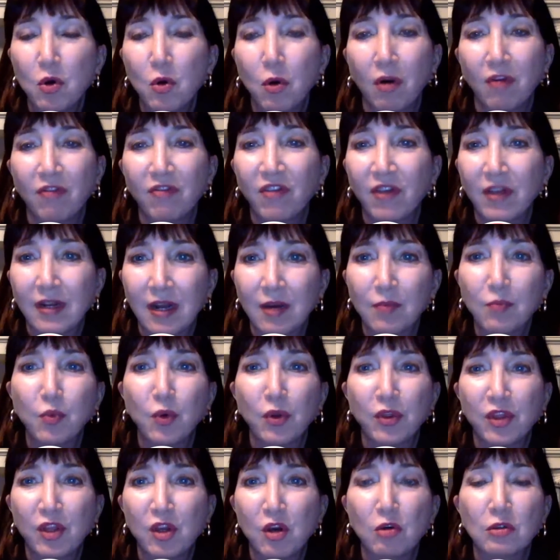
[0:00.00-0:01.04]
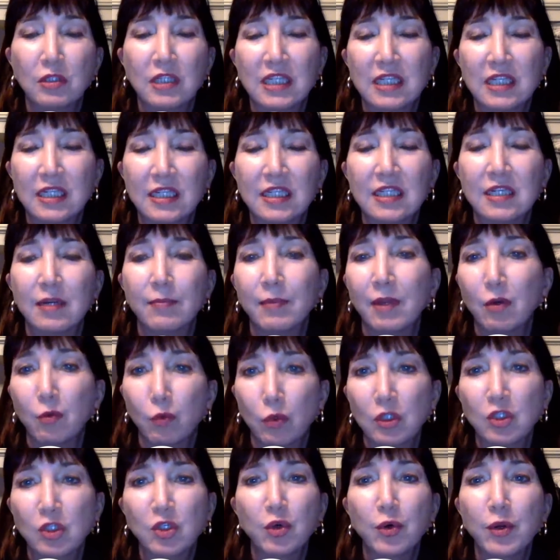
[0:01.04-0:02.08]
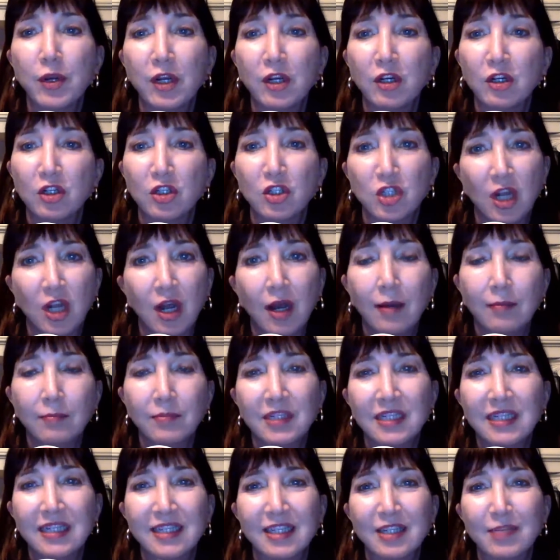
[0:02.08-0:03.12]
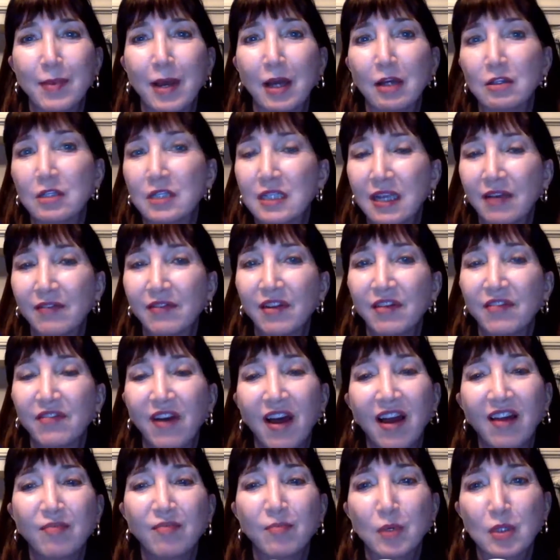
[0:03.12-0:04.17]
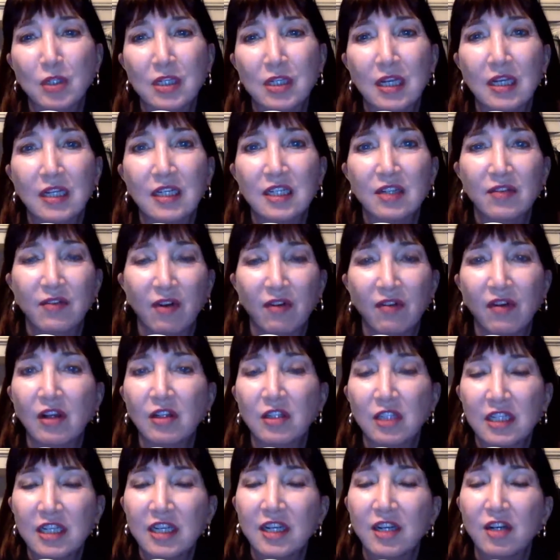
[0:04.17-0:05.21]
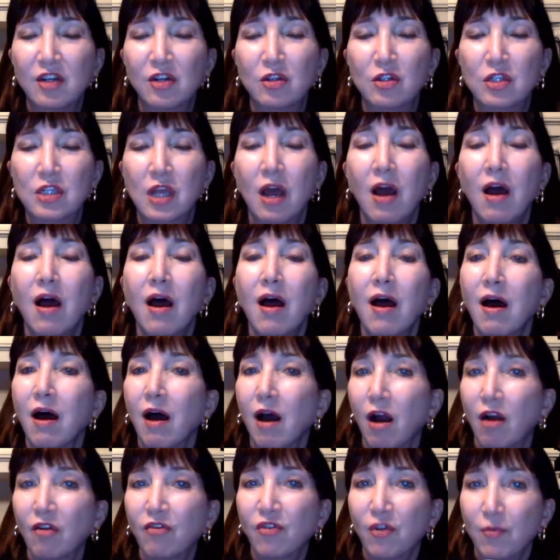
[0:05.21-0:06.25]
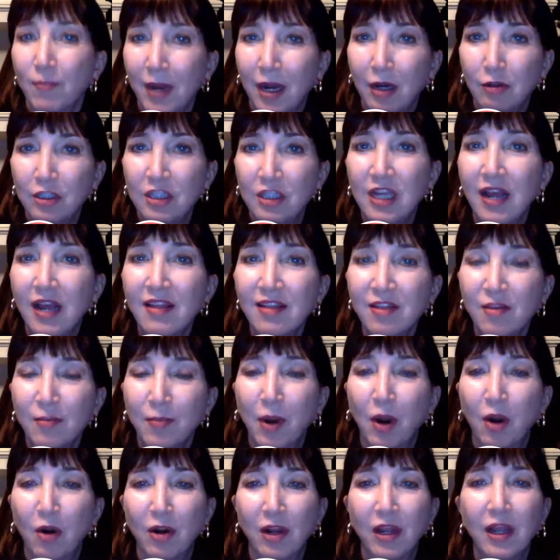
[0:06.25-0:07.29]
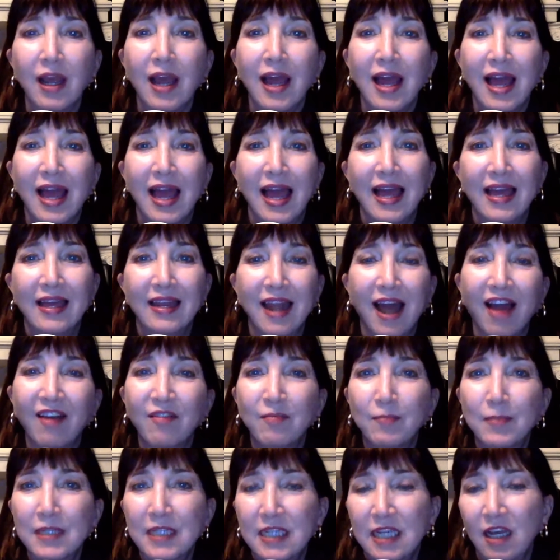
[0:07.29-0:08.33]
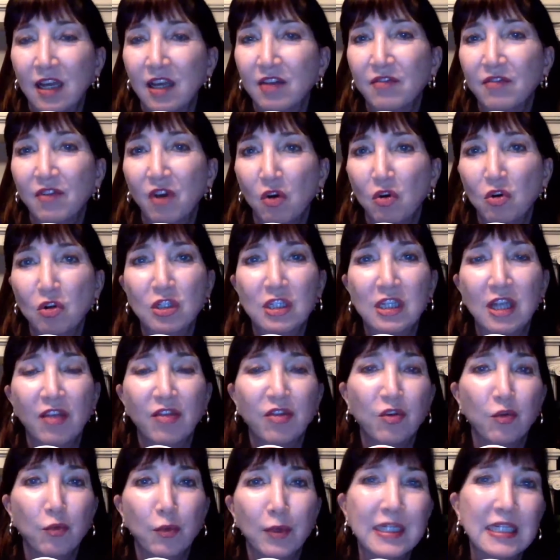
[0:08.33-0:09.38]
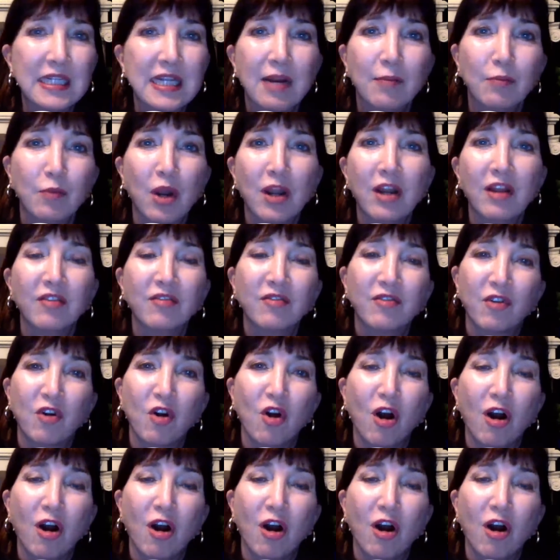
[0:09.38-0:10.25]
who are fed up with the old system, and we're doing a good job since about 75% of our volunteers are from outside the party. And I've been telling voters that the reason I'm running for